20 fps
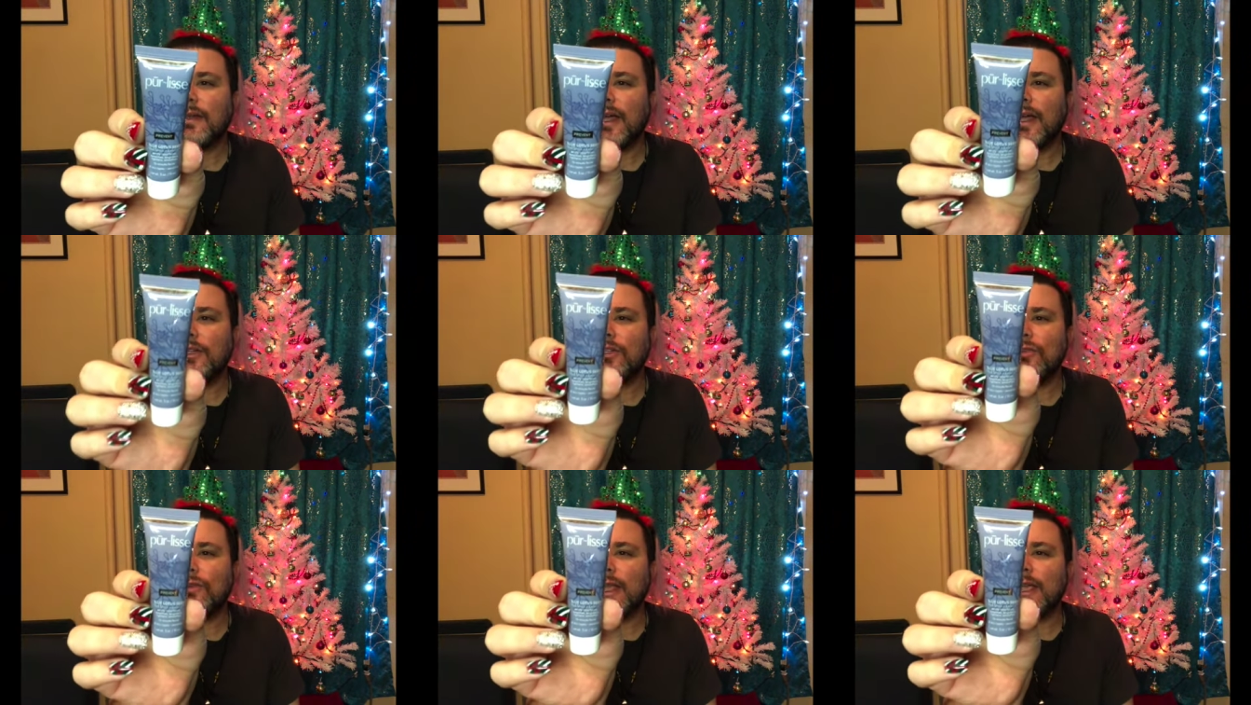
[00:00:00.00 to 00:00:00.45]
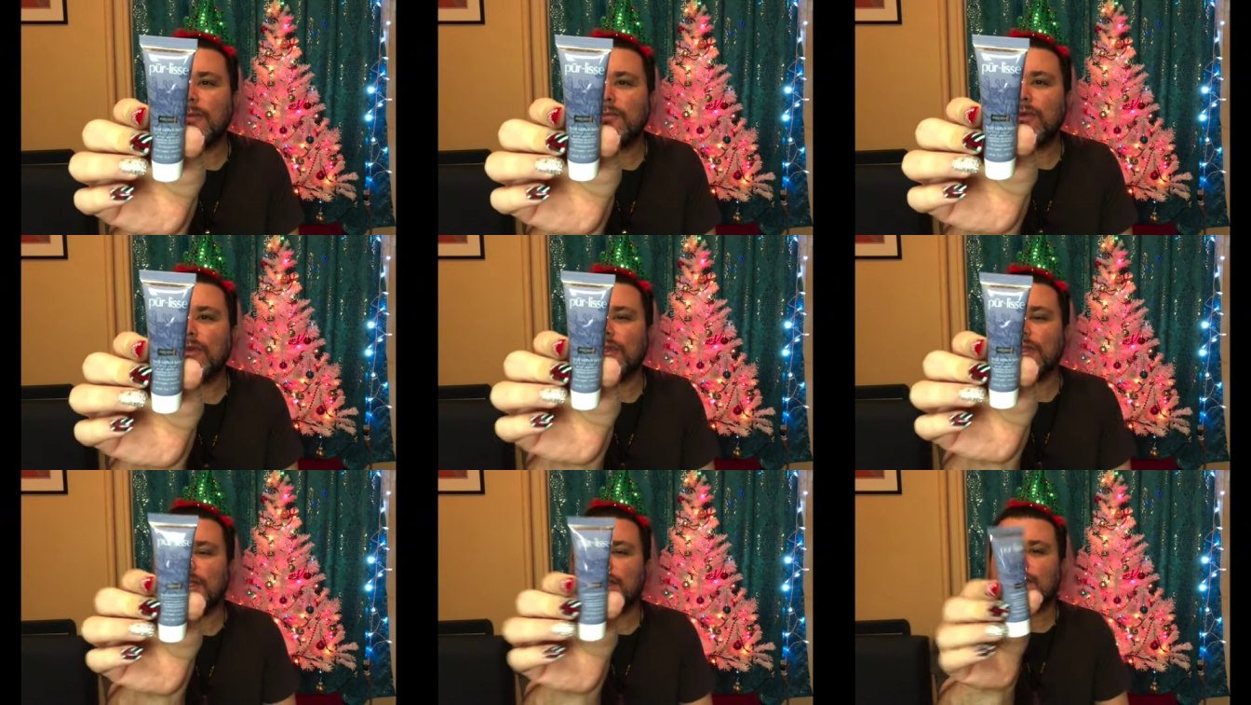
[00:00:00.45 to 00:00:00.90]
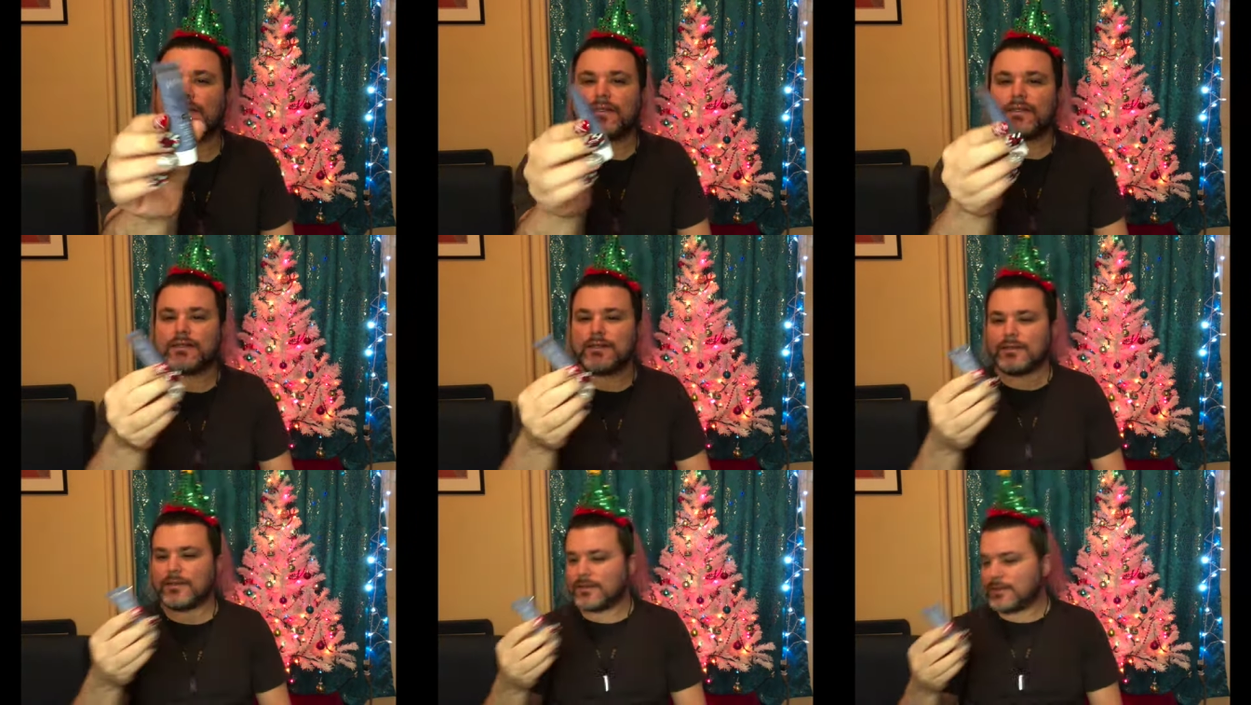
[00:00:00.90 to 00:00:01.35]
I do like
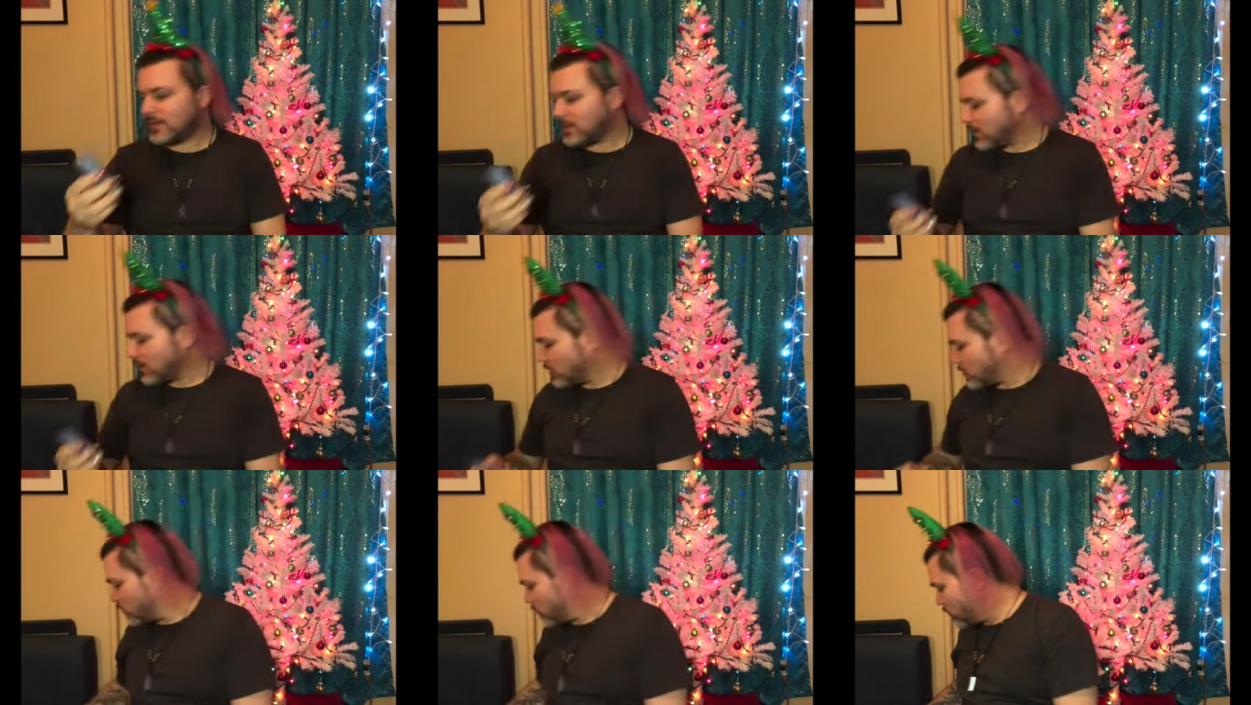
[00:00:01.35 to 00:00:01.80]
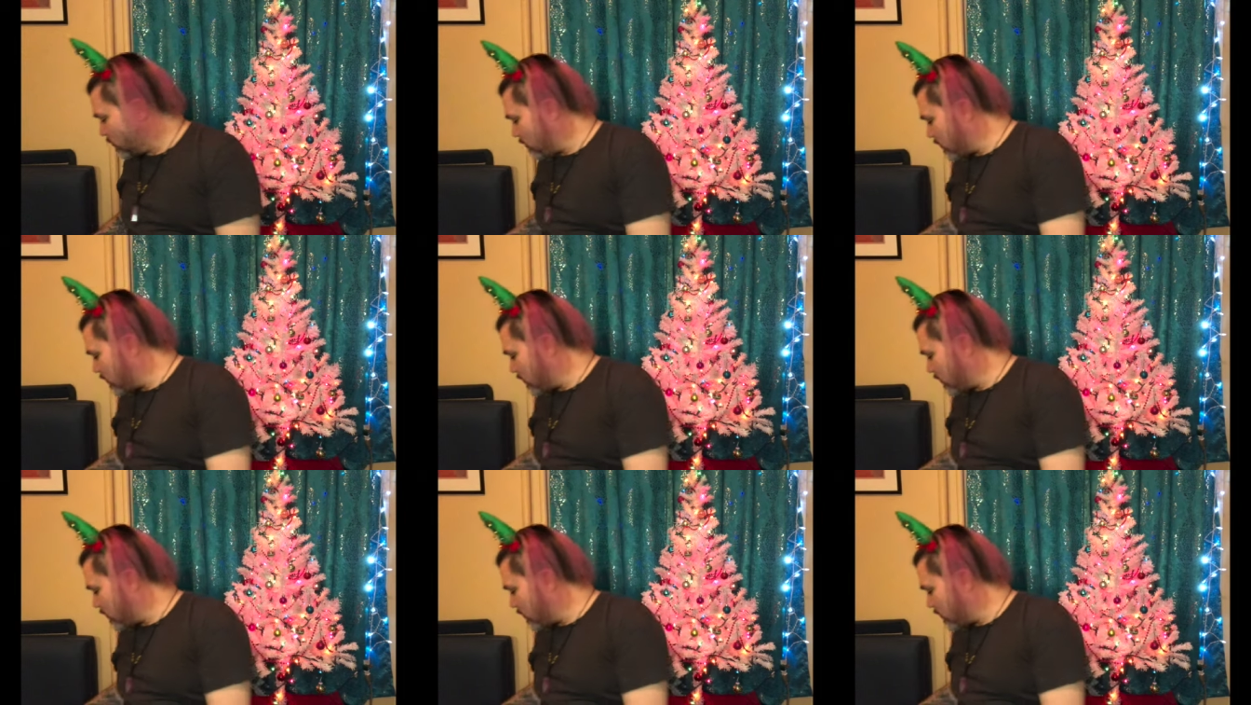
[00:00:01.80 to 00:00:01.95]
Perlice, so